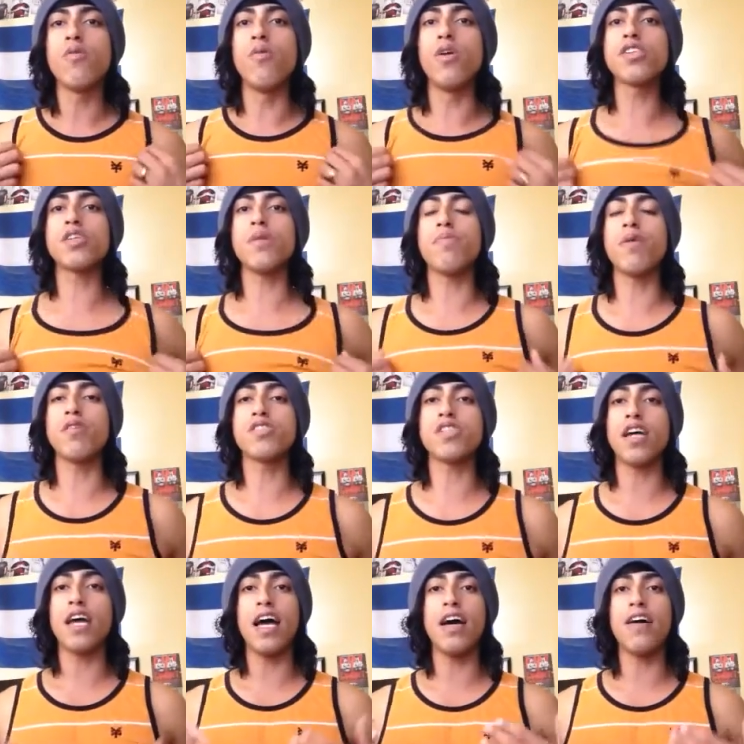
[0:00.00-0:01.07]
We're
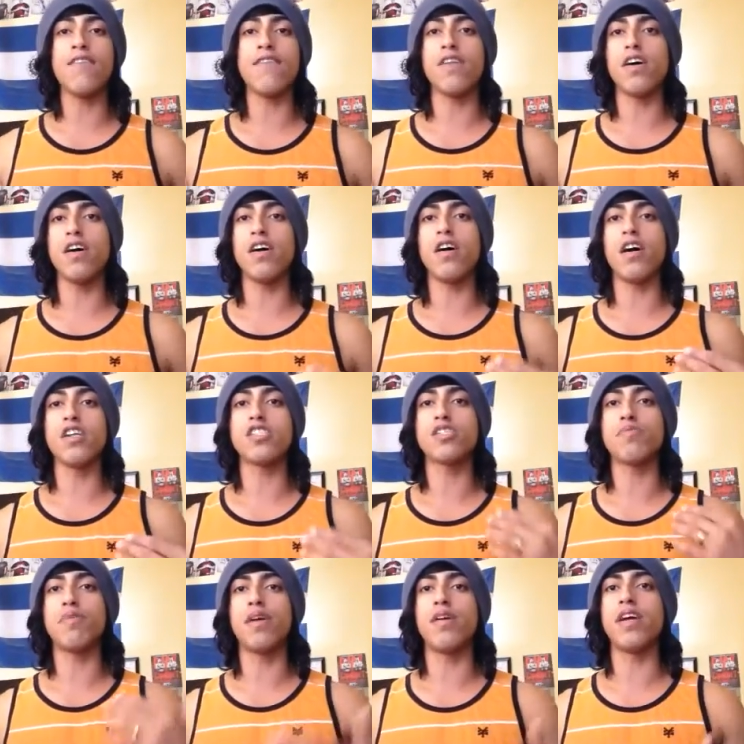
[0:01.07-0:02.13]
supposed to have a, a
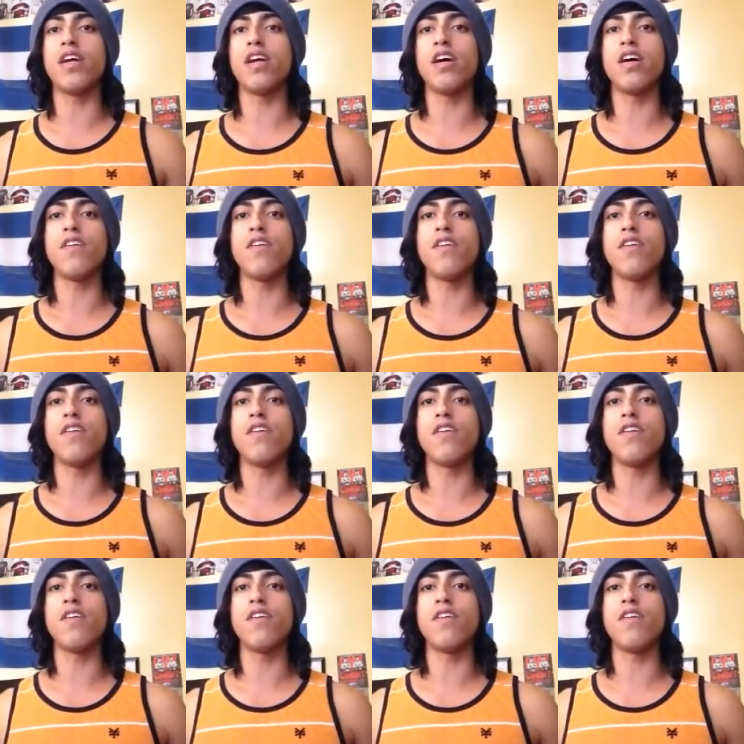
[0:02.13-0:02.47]
spirit